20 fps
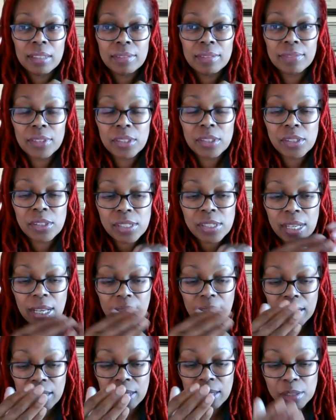First,
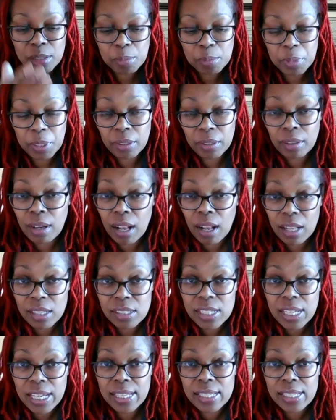the American
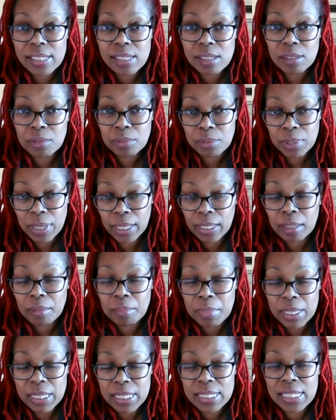College has
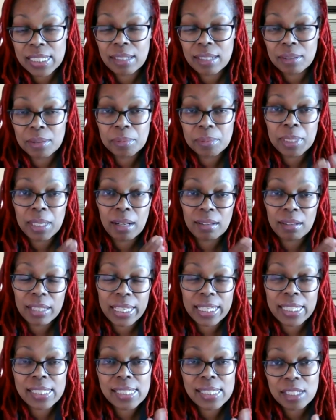recommended, or we call
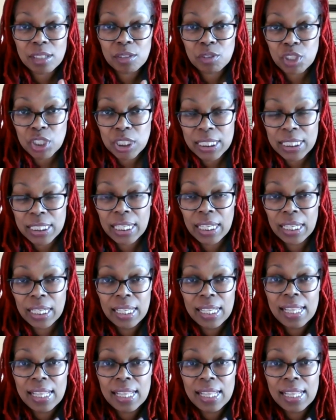ACOG,